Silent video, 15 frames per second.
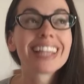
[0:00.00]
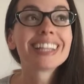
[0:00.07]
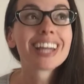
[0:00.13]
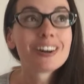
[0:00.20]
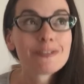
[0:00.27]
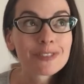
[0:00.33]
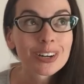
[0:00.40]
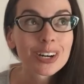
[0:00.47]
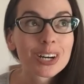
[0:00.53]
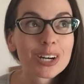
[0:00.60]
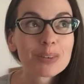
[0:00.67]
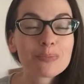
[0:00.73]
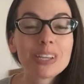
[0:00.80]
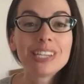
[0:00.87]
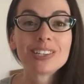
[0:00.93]
I love
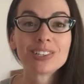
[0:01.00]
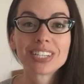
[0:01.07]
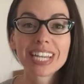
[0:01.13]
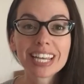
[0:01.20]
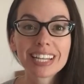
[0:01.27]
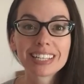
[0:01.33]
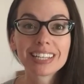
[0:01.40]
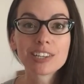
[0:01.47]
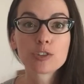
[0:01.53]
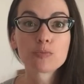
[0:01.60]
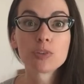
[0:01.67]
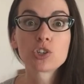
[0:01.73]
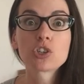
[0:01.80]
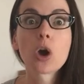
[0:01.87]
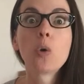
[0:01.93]
her. Peter Dinklage,
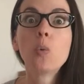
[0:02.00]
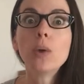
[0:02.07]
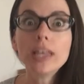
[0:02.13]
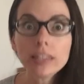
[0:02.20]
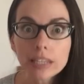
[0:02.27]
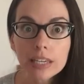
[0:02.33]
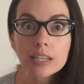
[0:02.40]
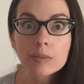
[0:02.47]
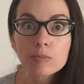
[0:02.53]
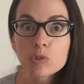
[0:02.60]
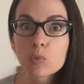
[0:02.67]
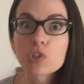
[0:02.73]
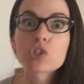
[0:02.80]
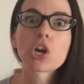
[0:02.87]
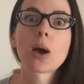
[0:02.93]
Michelle
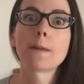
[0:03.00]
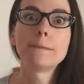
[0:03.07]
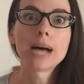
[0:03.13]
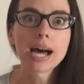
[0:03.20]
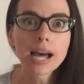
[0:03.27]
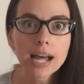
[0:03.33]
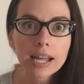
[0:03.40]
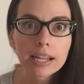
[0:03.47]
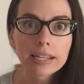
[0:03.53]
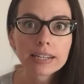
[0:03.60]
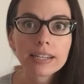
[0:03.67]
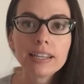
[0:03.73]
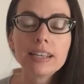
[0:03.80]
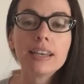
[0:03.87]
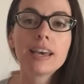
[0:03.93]
Williams, which come
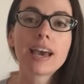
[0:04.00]
on.